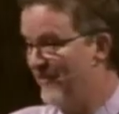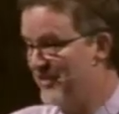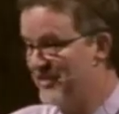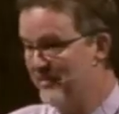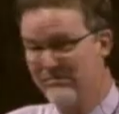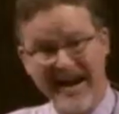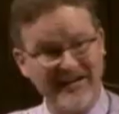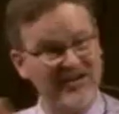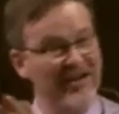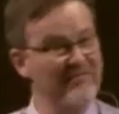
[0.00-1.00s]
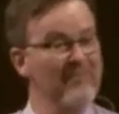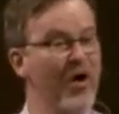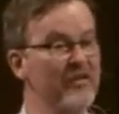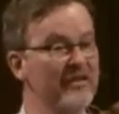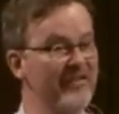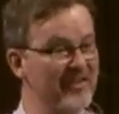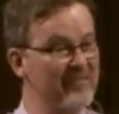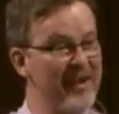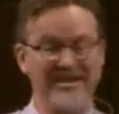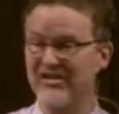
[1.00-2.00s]
is the basic motive and the
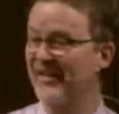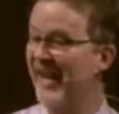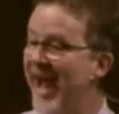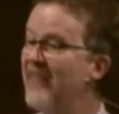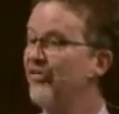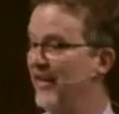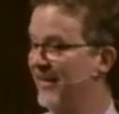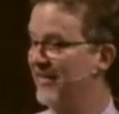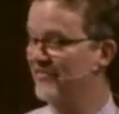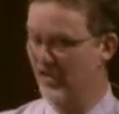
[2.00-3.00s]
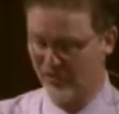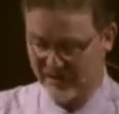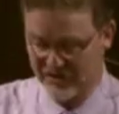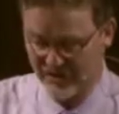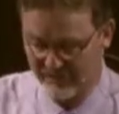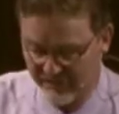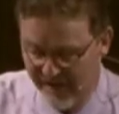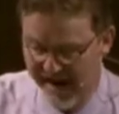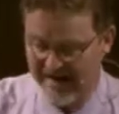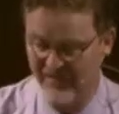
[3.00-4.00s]
basic ethic of the Christian
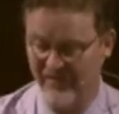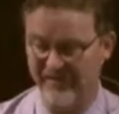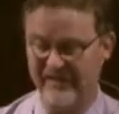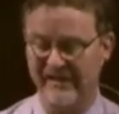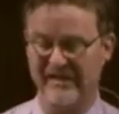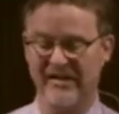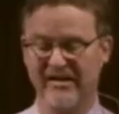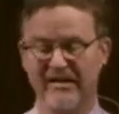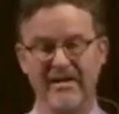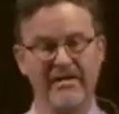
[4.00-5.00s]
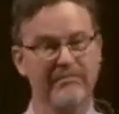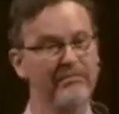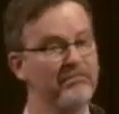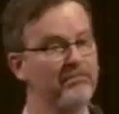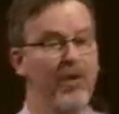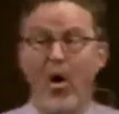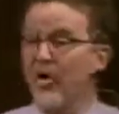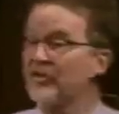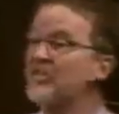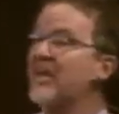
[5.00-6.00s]
faith.
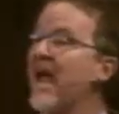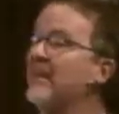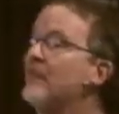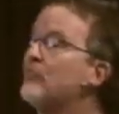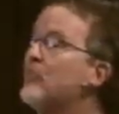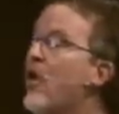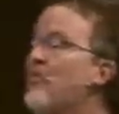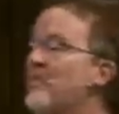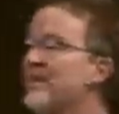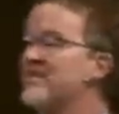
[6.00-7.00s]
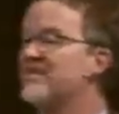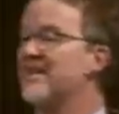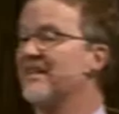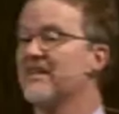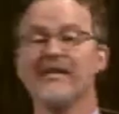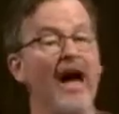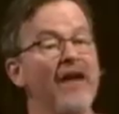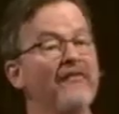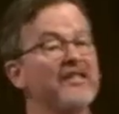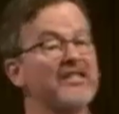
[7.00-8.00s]
Paul said in Romans that
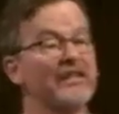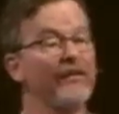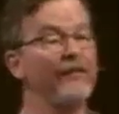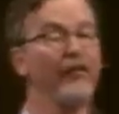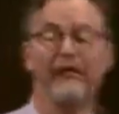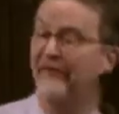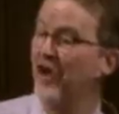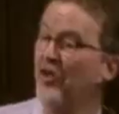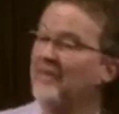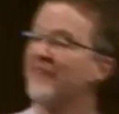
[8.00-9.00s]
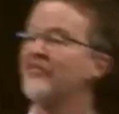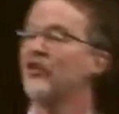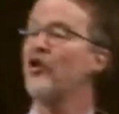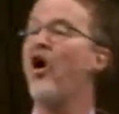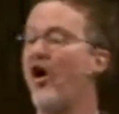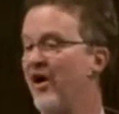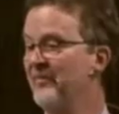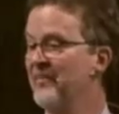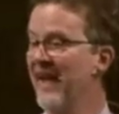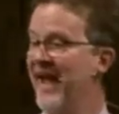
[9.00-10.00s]
love is the fulfillment of the law,
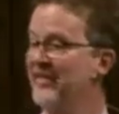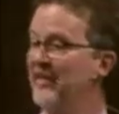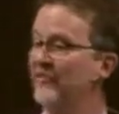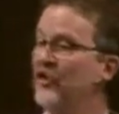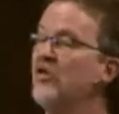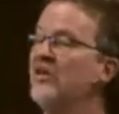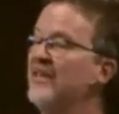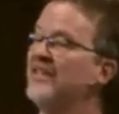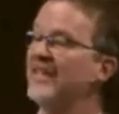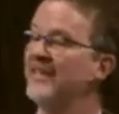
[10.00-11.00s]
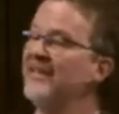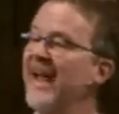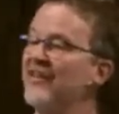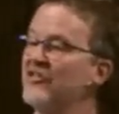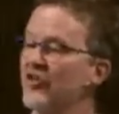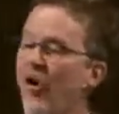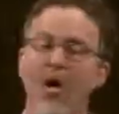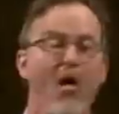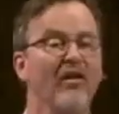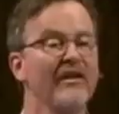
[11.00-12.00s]
and that if you could condense
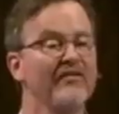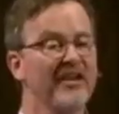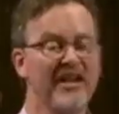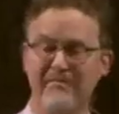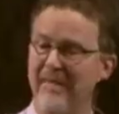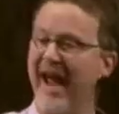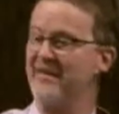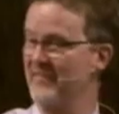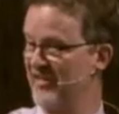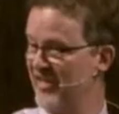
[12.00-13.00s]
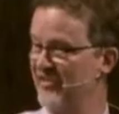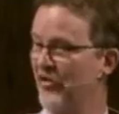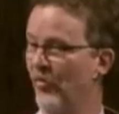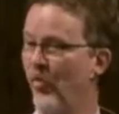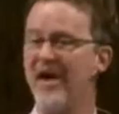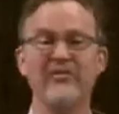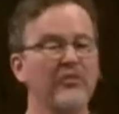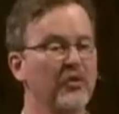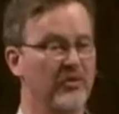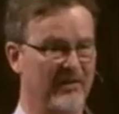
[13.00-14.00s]
all of the commandments into one
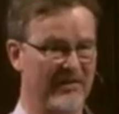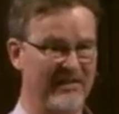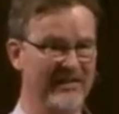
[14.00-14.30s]
rule,